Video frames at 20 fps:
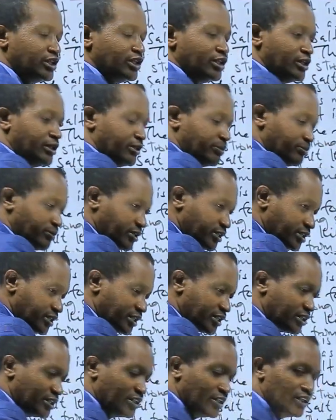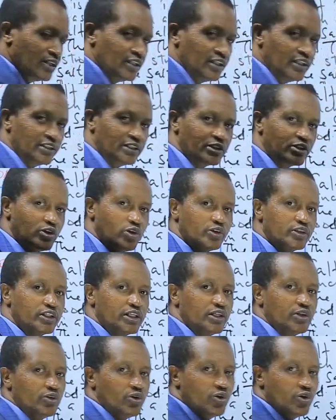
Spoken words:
It means that it's coated